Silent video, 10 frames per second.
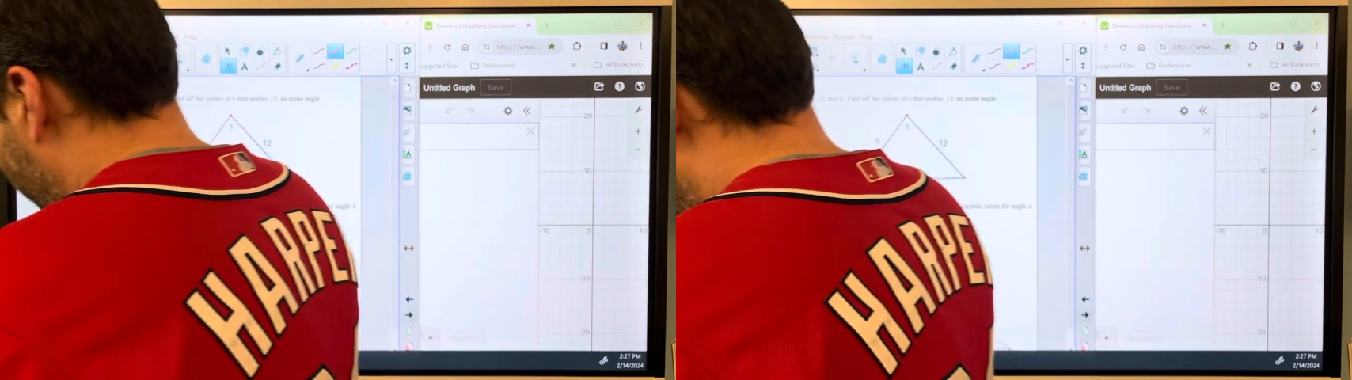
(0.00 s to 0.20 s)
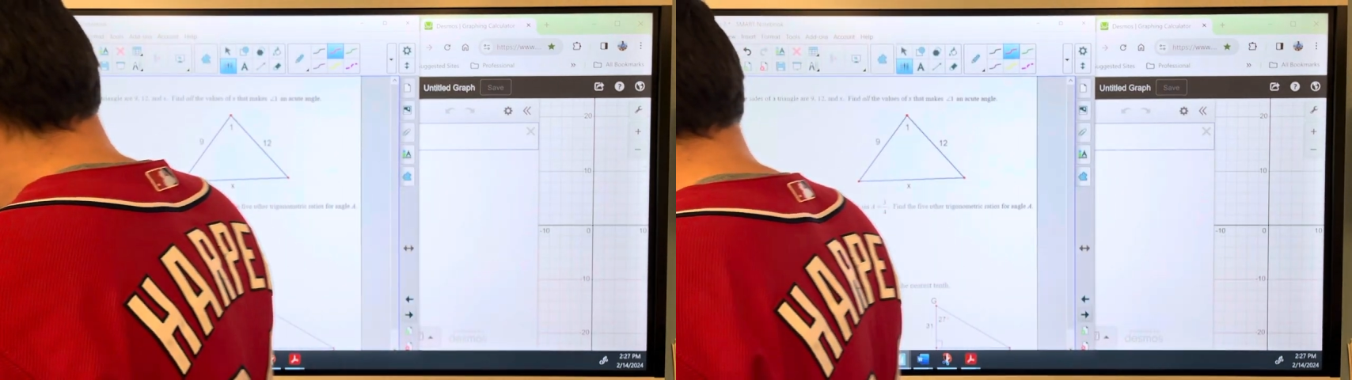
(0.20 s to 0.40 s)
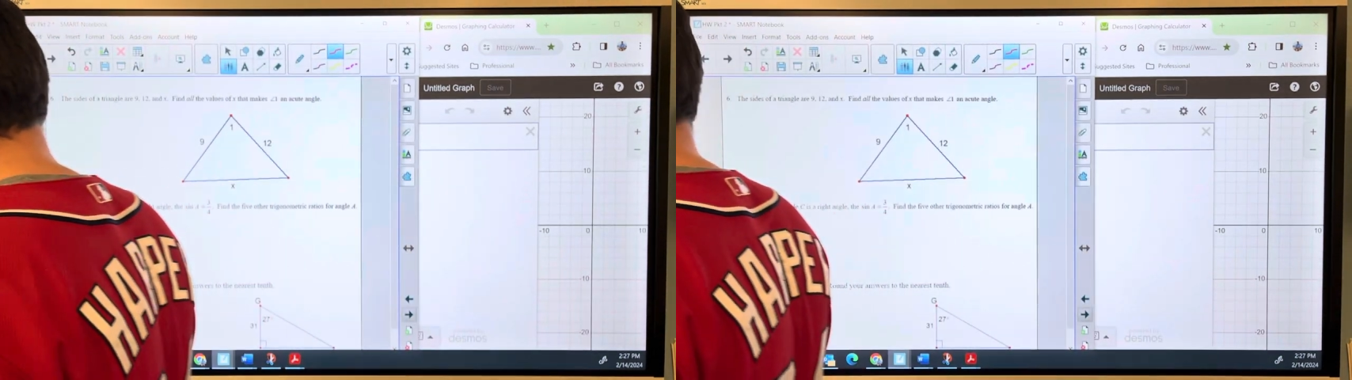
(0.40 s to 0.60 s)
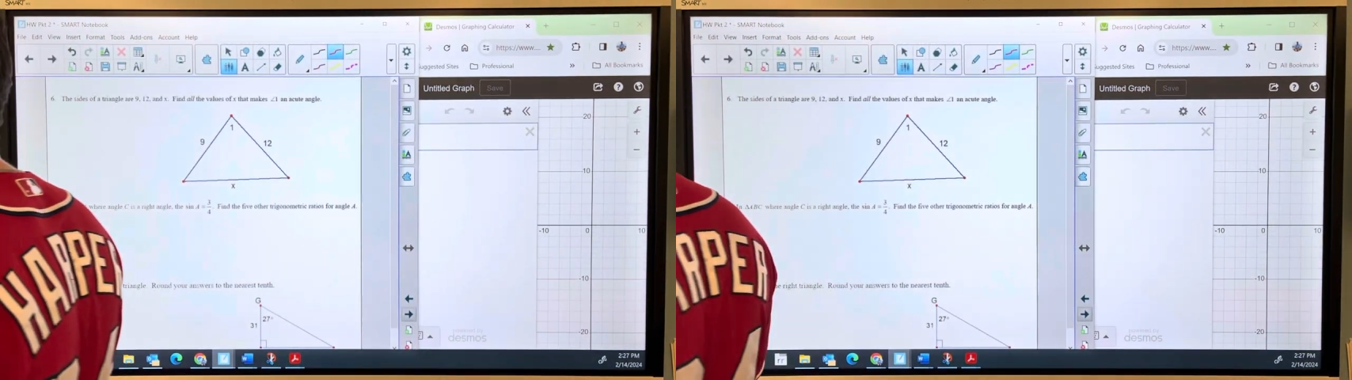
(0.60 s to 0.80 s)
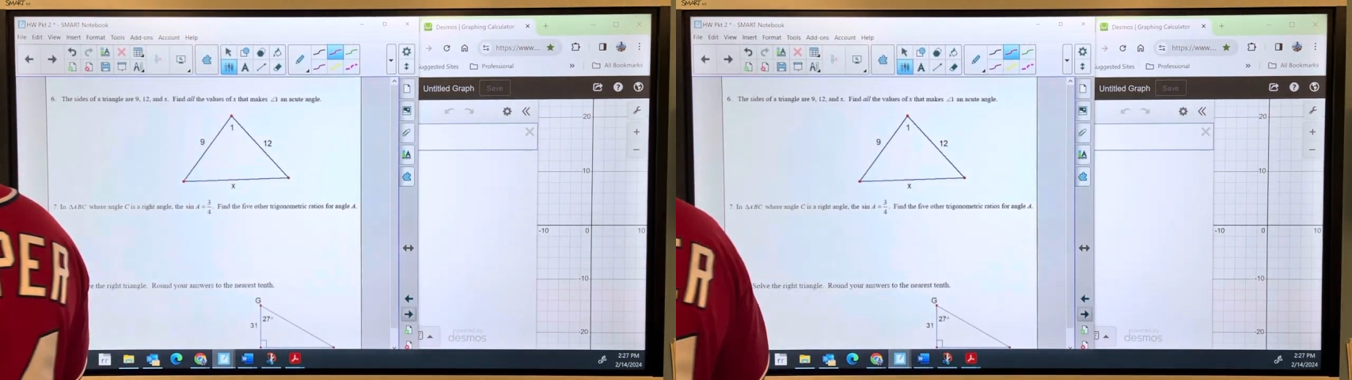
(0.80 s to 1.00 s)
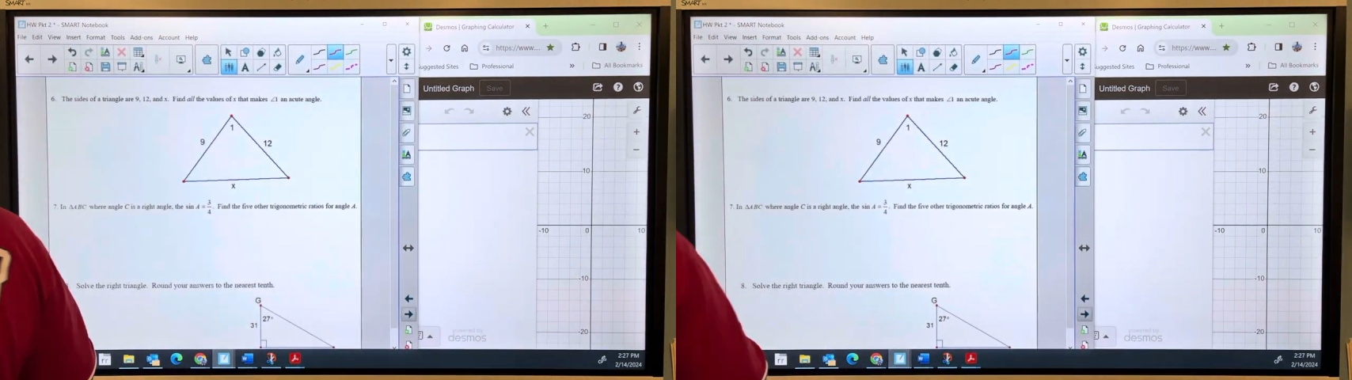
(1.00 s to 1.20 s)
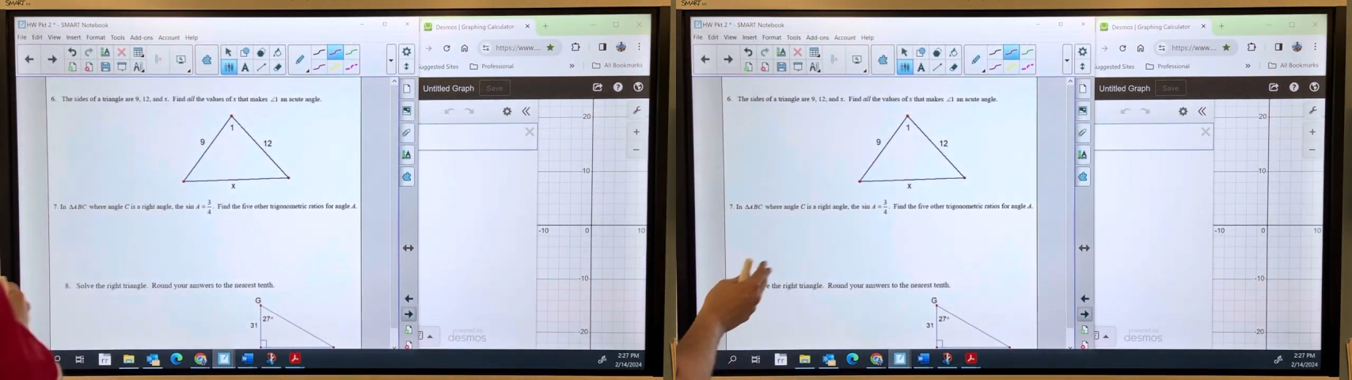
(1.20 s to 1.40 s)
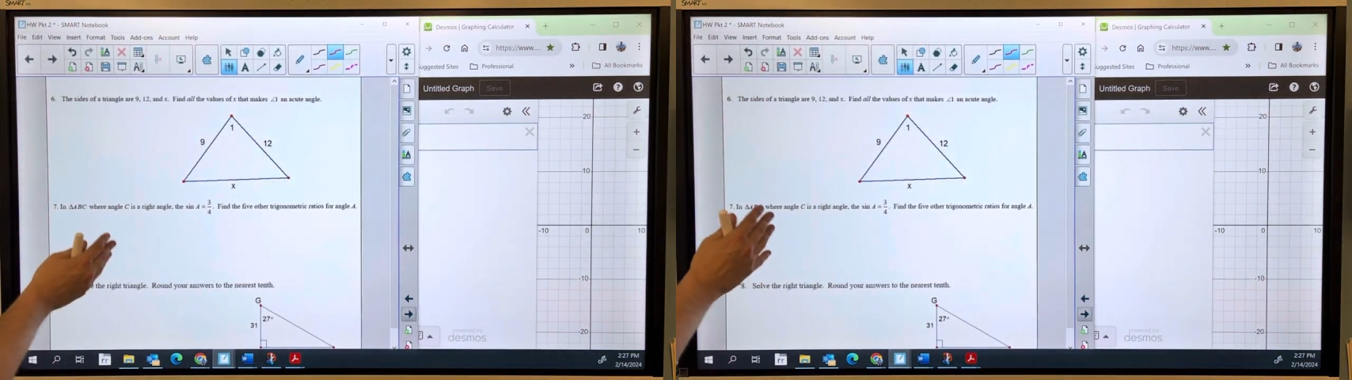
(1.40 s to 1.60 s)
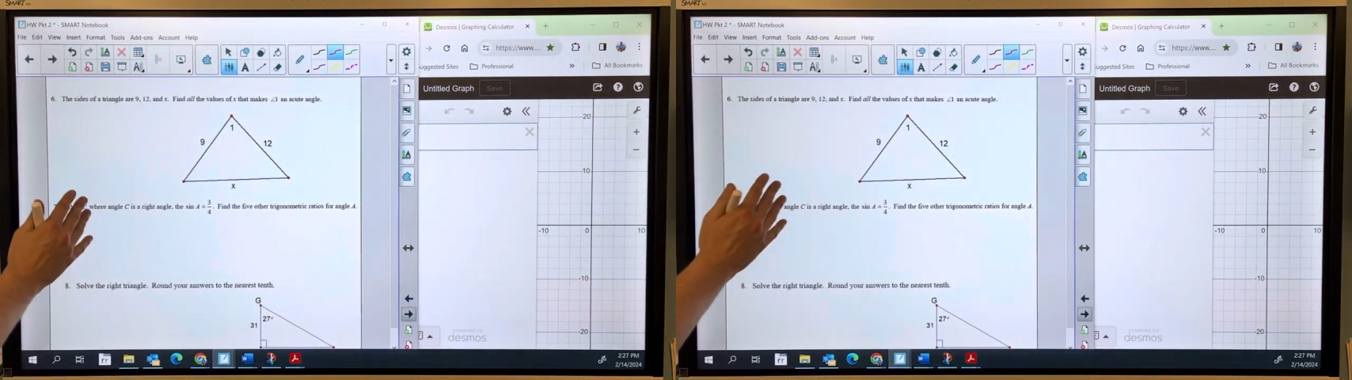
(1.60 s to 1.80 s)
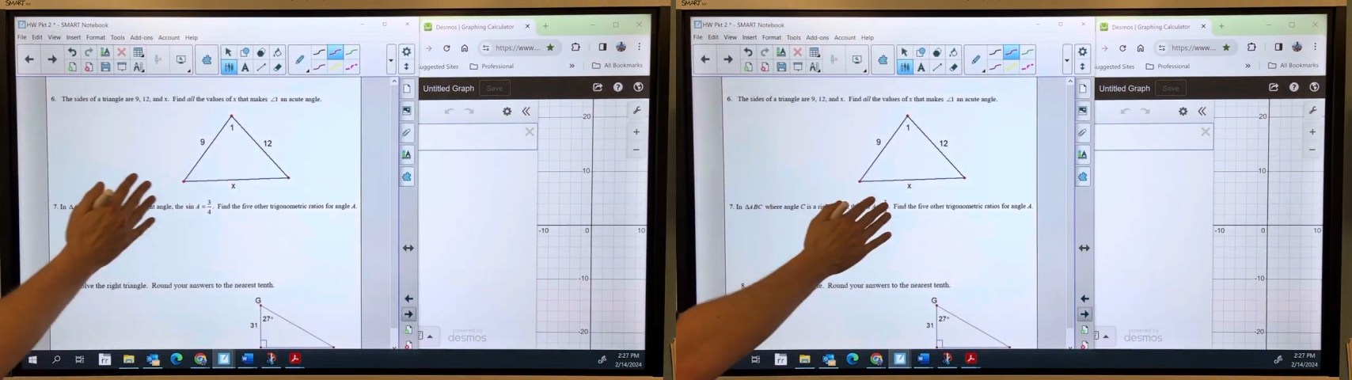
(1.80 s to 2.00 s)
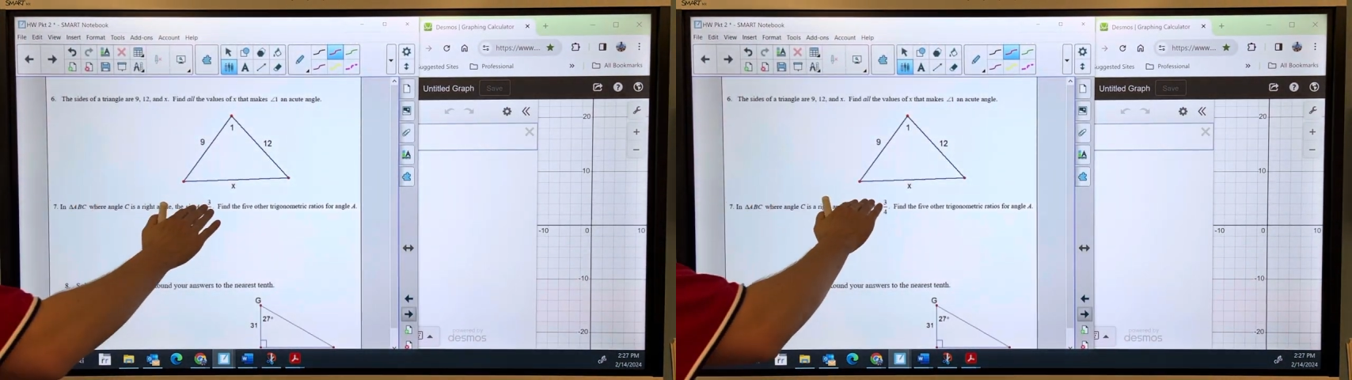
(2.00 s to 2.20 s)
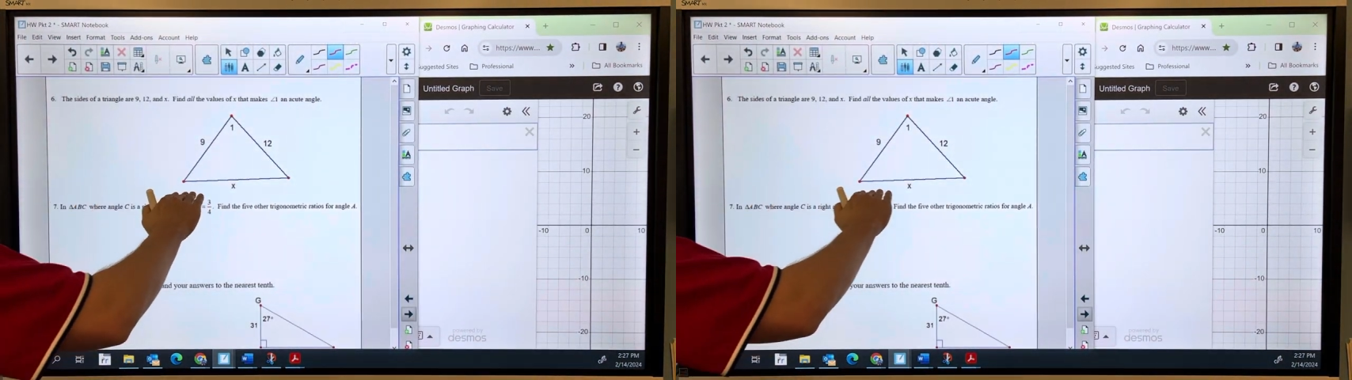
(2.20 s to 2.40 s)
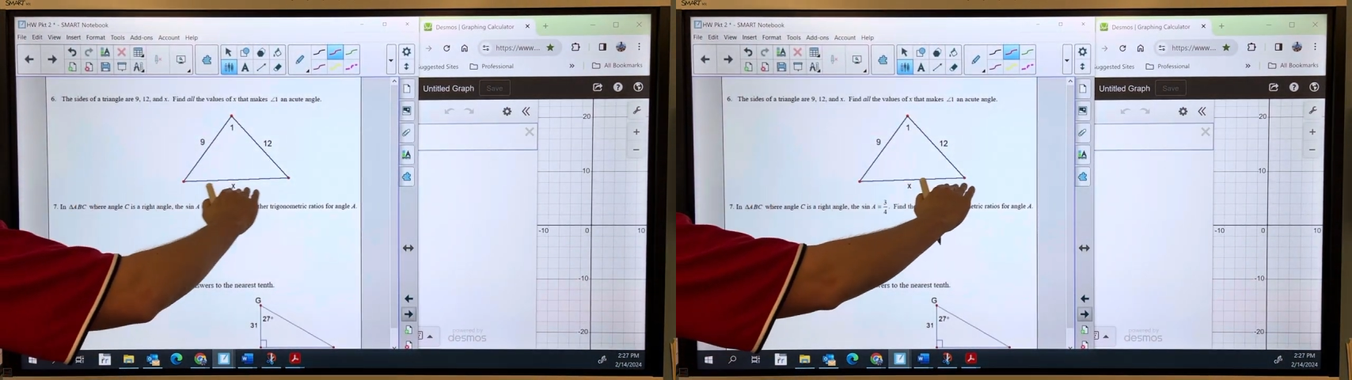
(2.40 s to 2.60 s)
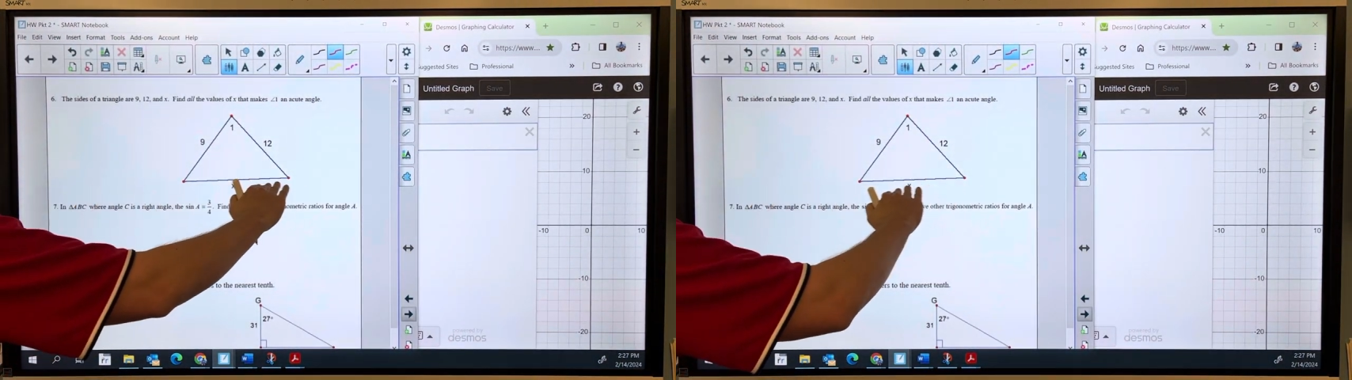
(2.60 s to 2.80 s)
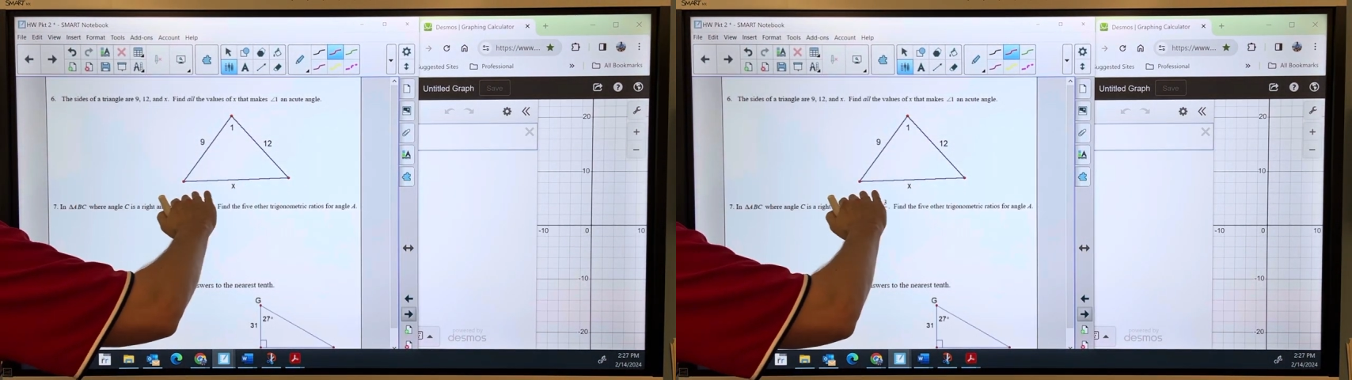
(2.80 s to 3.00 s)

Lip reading: (no speaker visible)